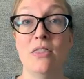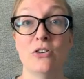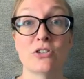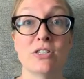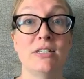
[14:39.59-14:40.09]

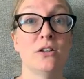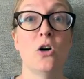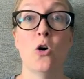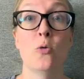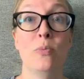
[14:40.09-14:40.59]
there's still
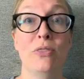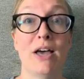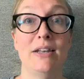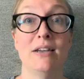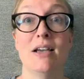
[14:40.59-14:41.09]
hope
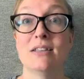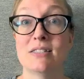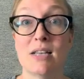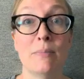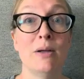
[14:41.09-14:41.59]
that
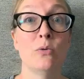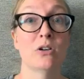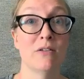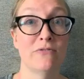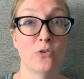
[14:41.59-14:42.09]
somebody will
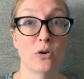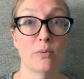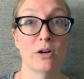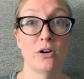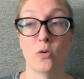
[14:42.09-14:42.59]
come forward